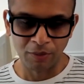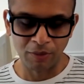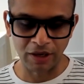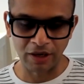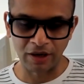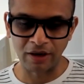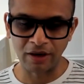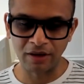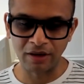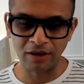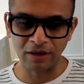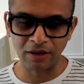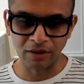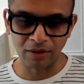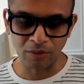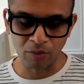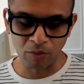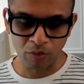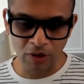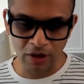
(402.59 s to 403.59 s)
where I had
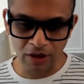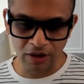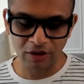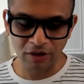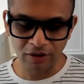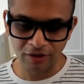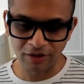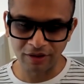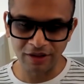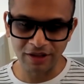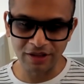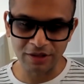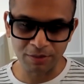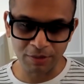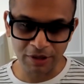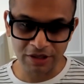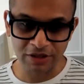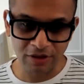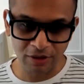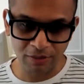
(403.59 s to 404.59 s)
worked on
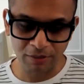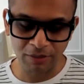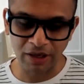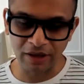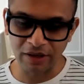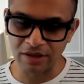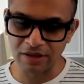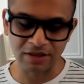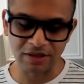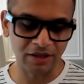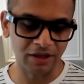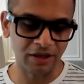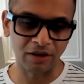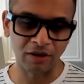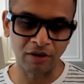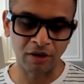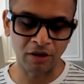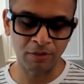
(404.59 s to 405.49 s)
things based on my instinct,